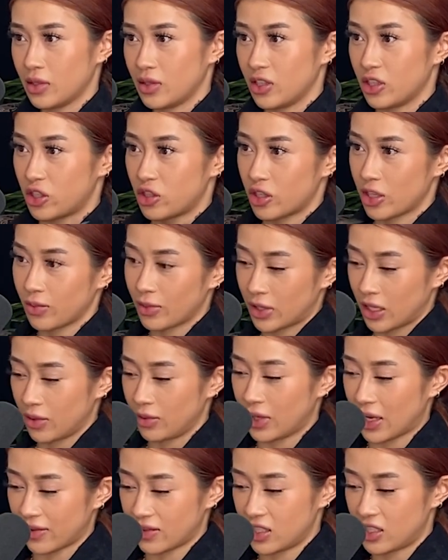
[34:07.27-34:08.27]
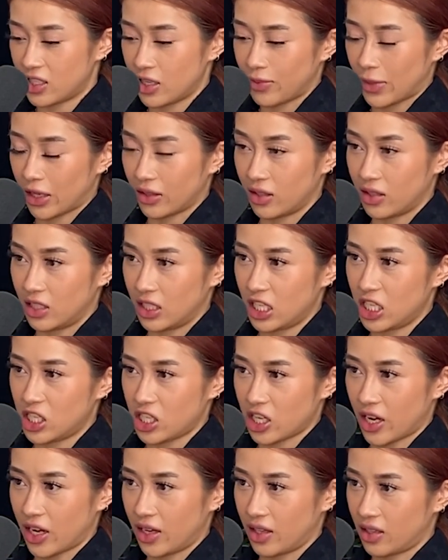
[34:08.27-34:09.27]
The strip club, you have to tip out the
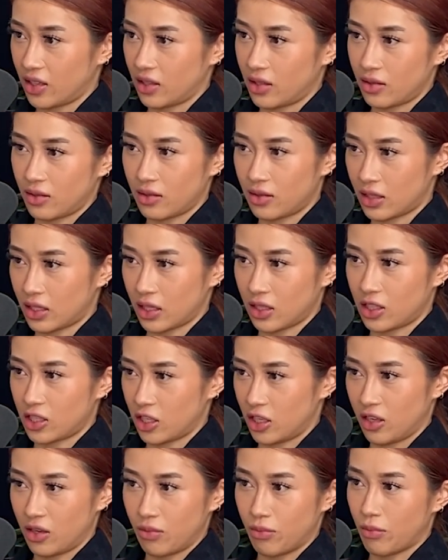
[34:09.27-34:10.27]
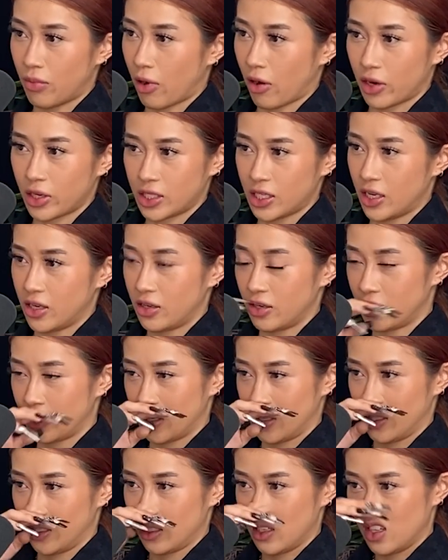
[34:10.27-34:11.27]
DJ, kitchen,
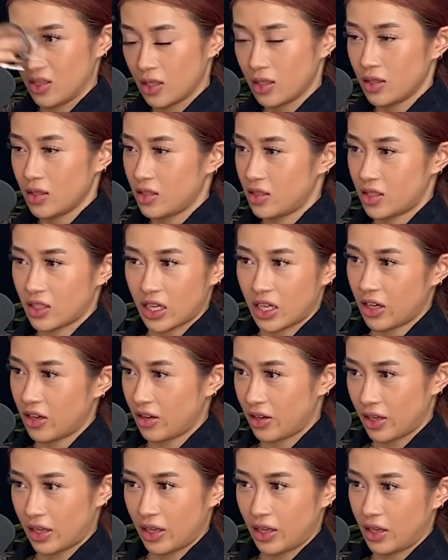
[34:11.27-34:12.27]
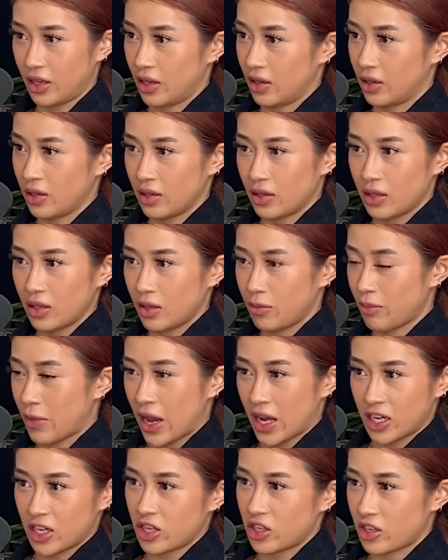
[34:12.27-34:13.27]
bartenders, security,
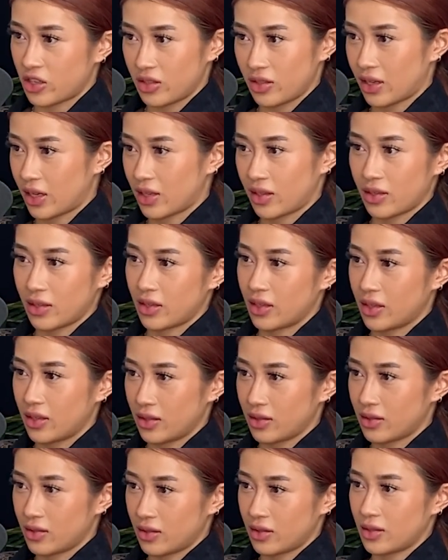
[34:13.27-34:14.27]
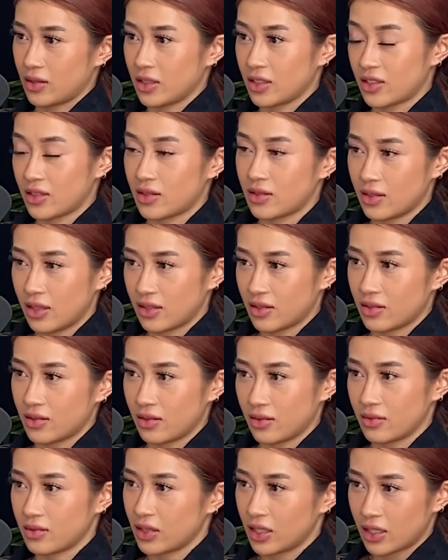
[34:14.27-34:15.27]
manager. Like, it's
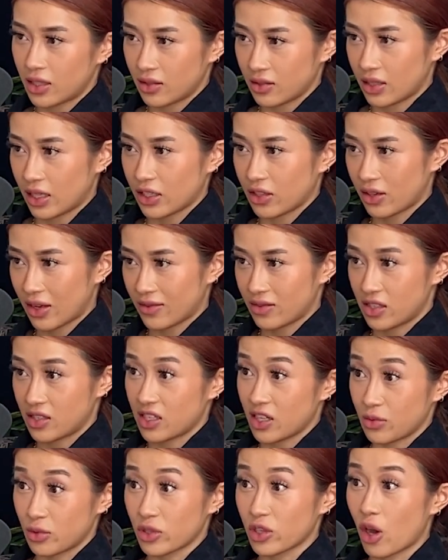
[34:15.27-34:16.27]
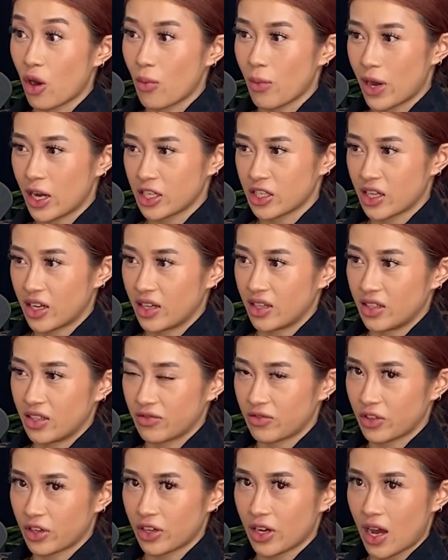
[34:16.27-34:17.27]
you know, like you have to tip so much, and
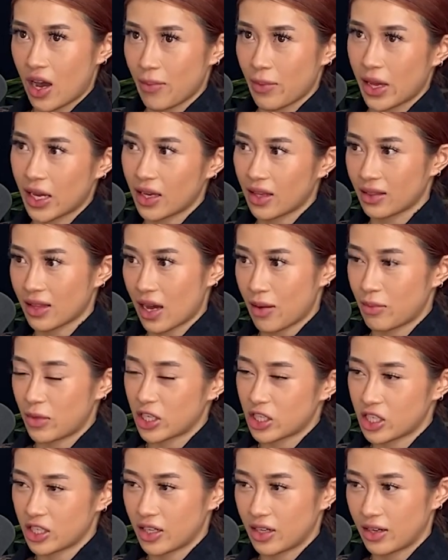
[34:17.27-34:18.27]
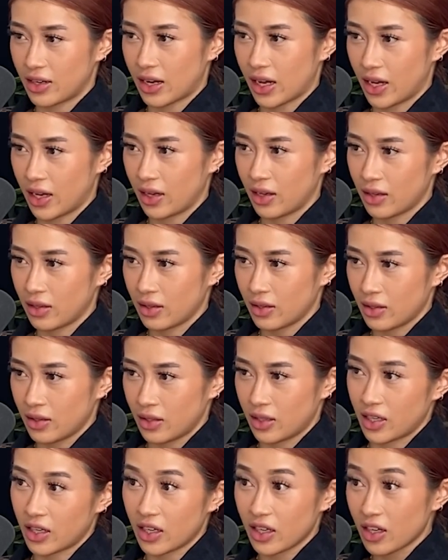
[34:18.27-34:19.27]
if you're not making that much in a night,
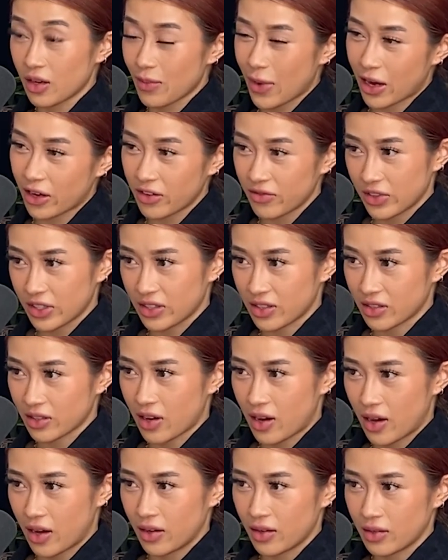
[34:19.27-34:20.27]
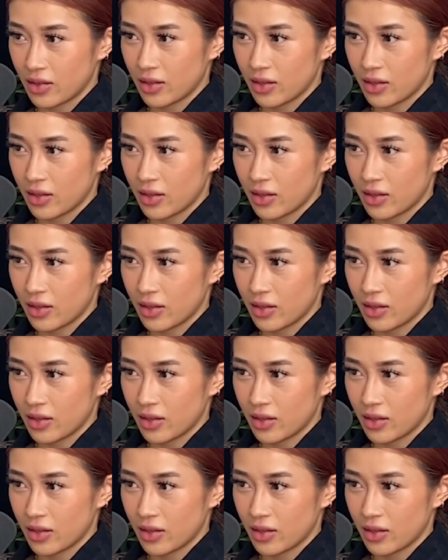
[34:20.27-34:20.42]
a good amount of it's gone.